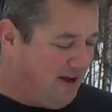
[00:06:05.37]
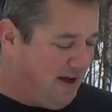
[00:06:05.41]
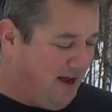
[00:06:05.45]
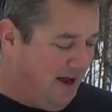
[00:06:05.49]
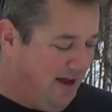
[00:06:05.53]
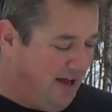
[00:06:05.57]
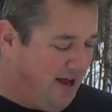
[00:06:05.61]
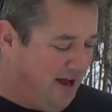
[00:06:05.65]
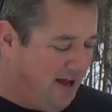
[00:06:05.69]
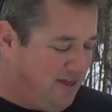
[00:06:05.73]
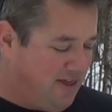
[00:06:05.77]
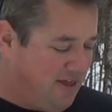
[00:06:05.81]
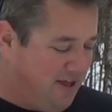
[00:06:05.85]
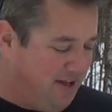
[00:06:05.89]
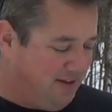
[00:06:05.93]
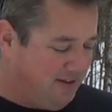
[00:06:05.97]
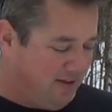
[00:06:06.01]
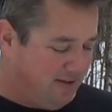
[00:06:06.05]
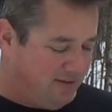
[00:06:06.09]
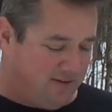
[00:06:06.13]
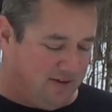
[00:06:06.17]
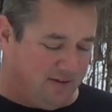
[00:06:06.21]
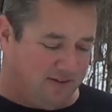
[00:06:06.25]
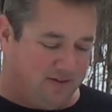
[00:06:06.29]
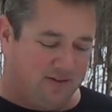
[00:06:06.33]
I think
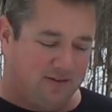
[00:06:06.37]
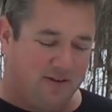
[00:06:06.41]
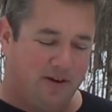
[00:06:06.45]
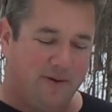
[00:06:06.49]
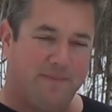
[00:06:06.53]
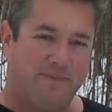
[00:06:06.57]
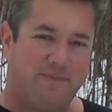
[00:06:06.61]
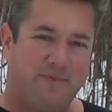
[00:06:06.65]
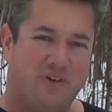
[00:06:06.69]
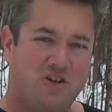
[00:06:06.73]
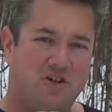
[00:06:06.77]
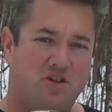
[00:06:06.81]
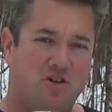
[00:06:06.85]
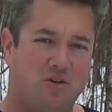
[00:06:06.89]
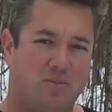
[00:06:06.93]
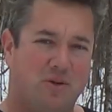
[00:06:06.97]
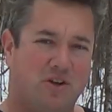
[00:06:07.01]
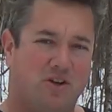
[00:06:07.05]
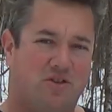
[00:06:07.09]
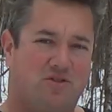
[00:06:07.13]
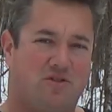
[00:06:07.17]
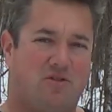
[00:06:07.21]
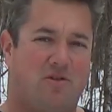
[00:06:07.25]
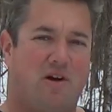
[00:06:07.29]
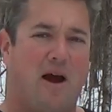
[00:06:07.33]
that this should be
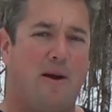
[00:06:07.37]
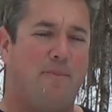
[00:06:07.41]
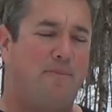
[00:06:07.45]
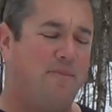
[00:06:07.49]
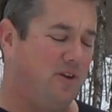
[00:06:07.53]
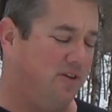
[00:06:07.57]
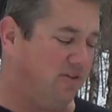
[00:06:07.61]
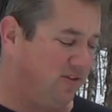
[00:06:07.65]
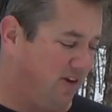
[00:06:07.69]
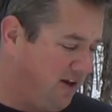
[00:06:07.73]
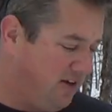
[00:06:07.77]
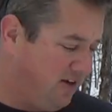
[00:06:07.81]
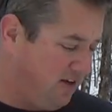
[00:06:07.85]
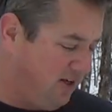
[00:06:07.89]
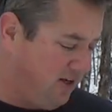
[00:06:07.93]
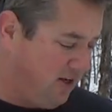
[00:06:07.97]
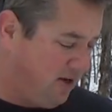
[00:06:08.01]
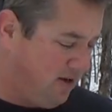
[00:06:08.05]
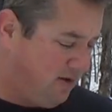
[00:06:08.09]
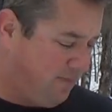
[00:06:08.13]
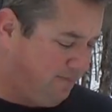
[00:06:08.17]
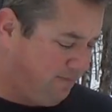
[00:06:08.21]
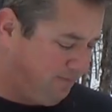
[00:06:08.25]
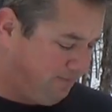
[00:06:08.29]
scrapped, this idea.